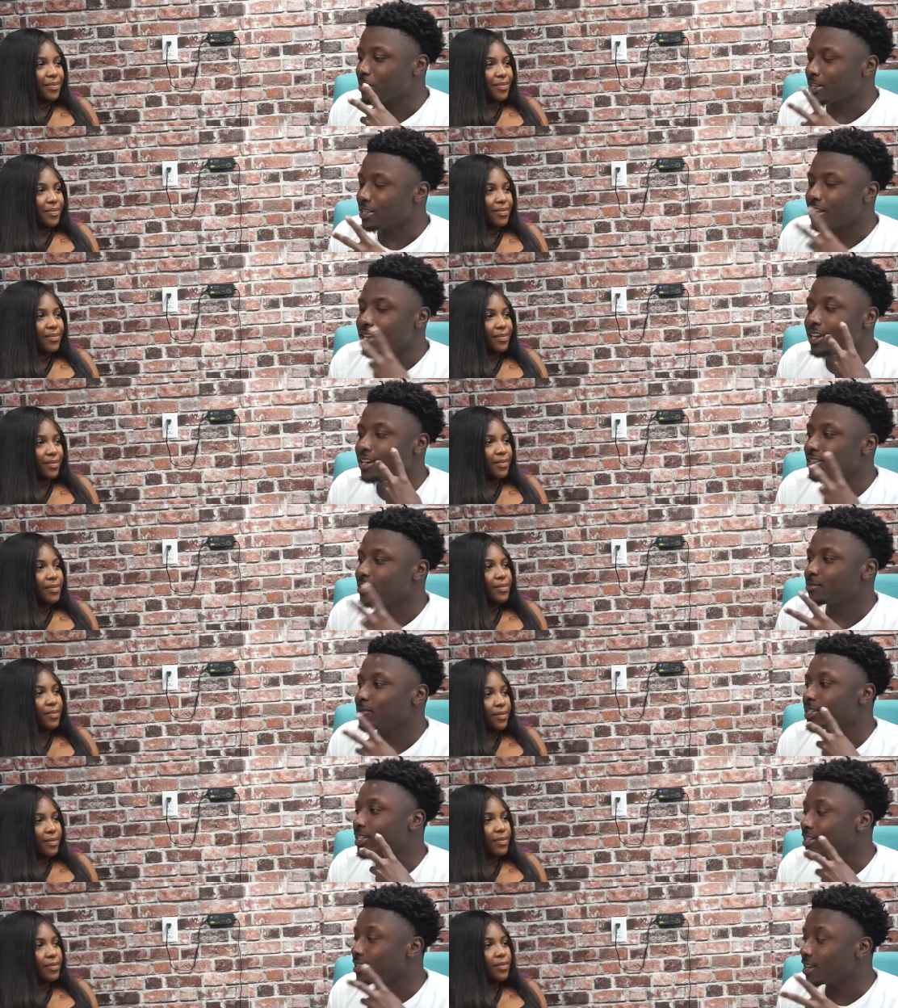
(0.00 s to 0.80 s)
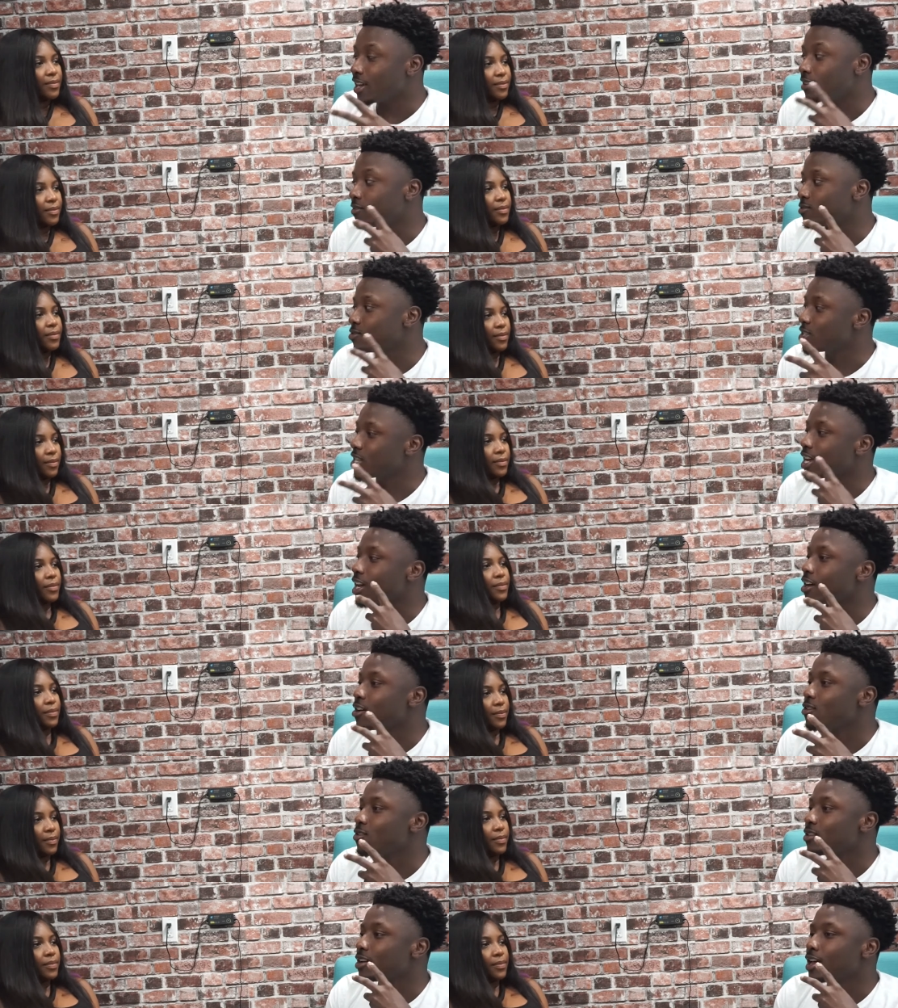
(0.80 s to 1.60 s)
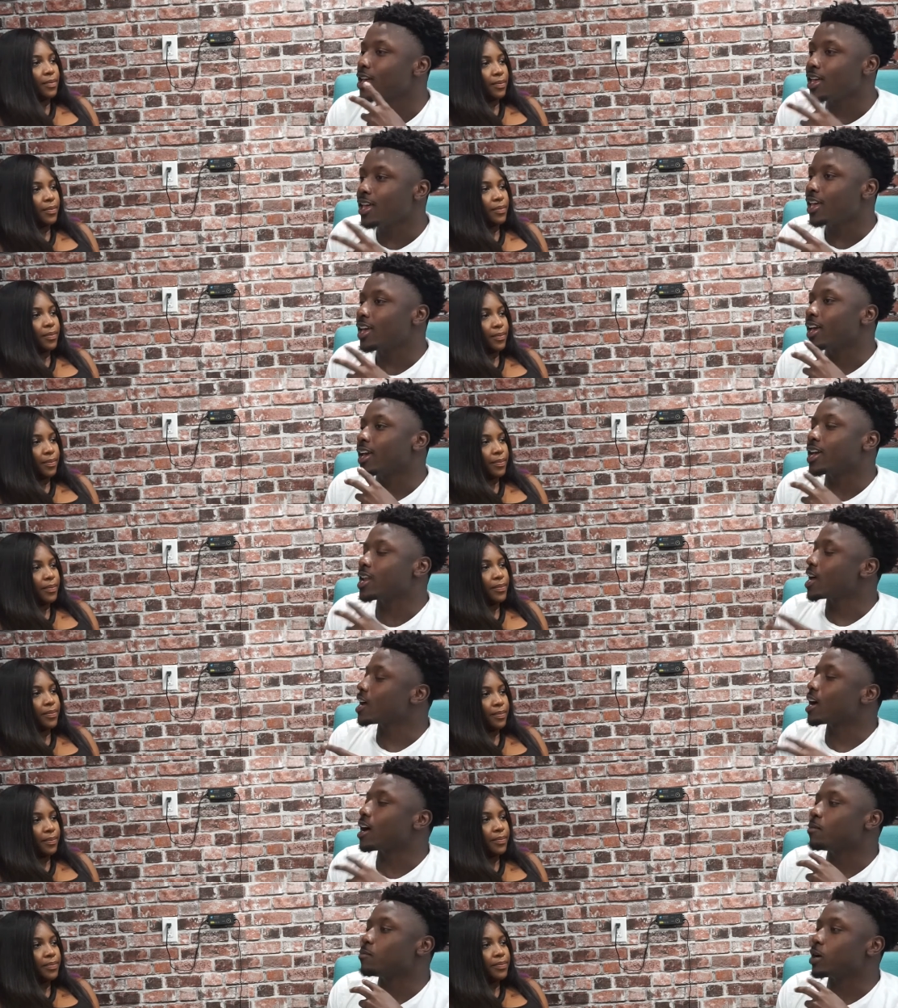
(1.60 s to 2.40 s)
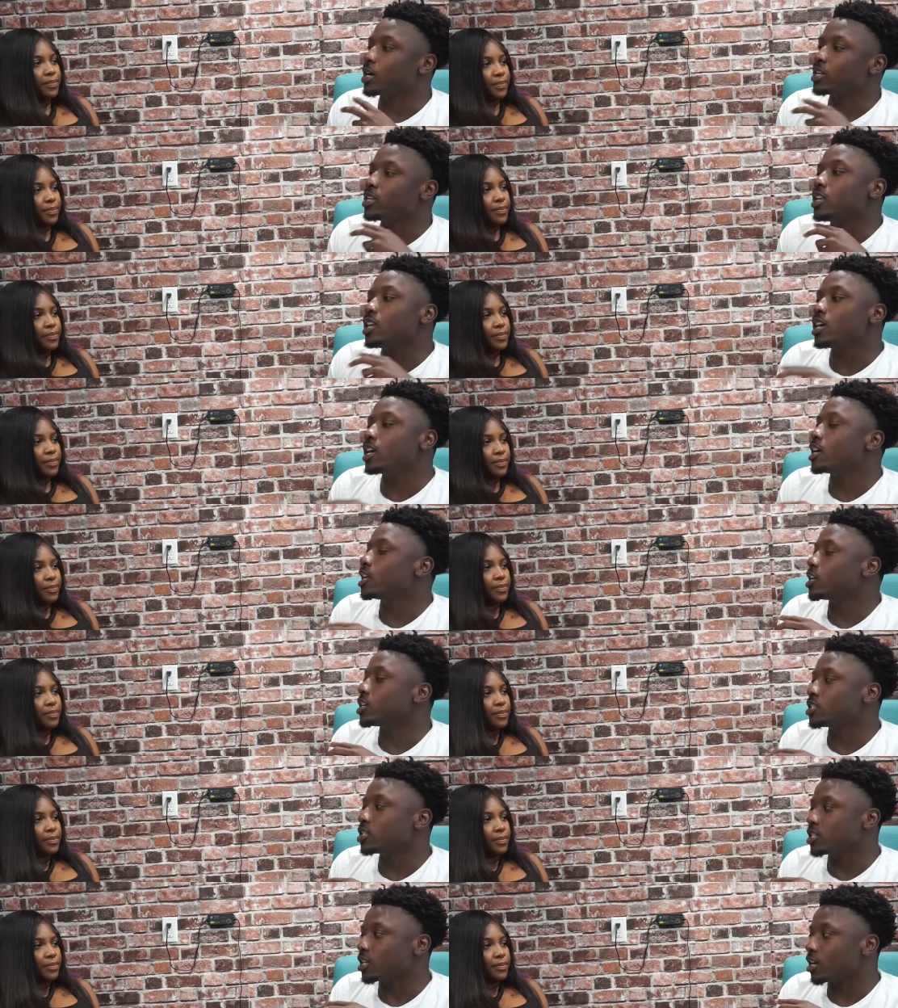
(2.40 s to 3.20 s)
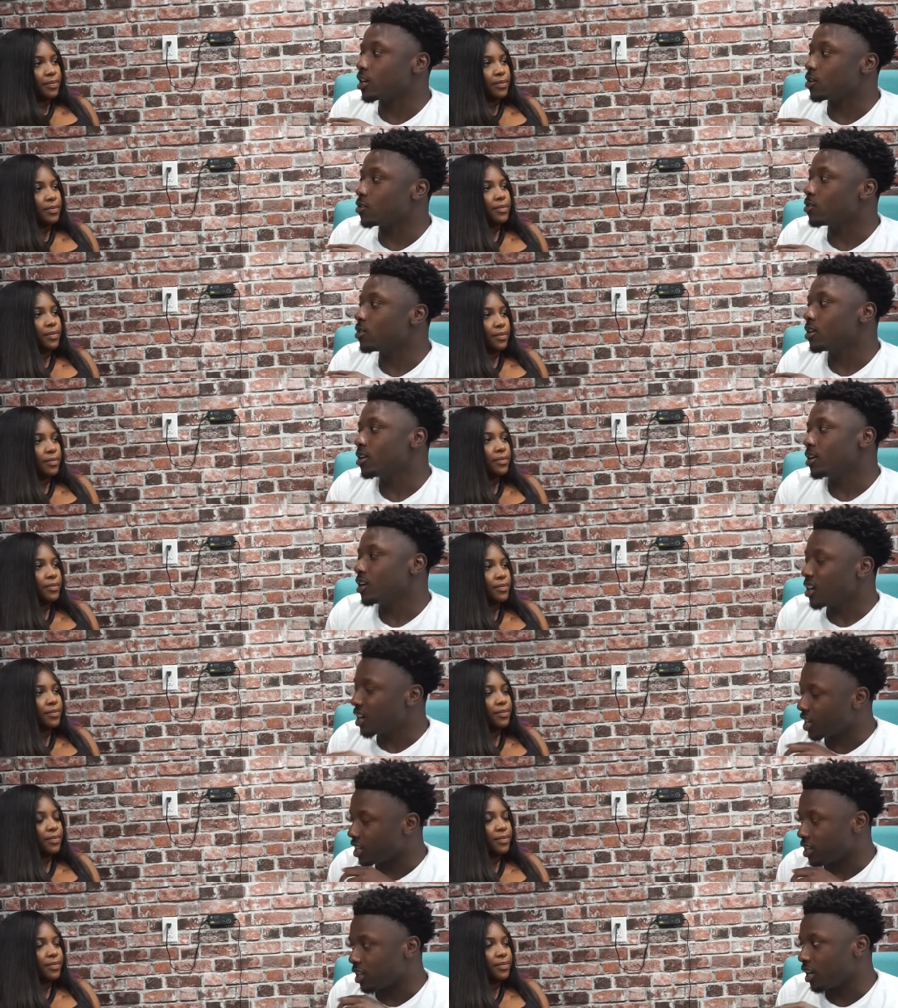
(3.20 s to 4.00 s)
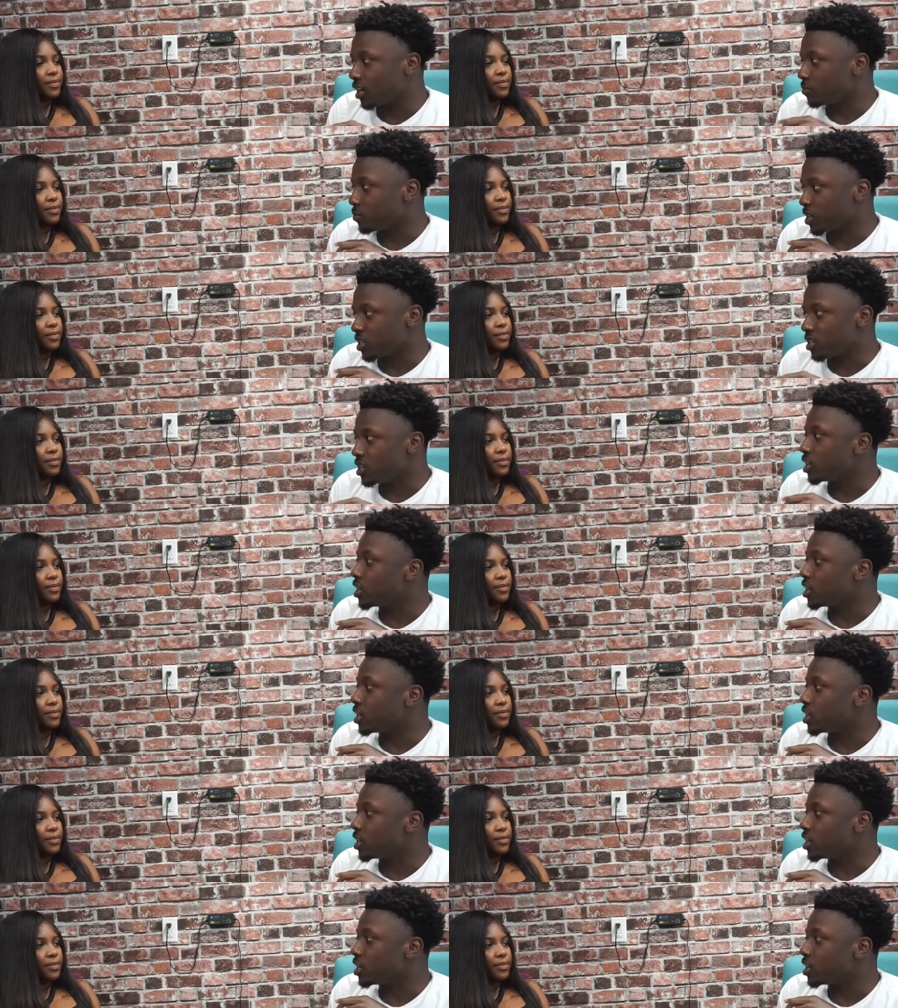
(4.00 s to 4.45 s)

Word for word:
Speaker 1: my dancing with the devil sound, mm-hmm, and I got my dead end sound. I like my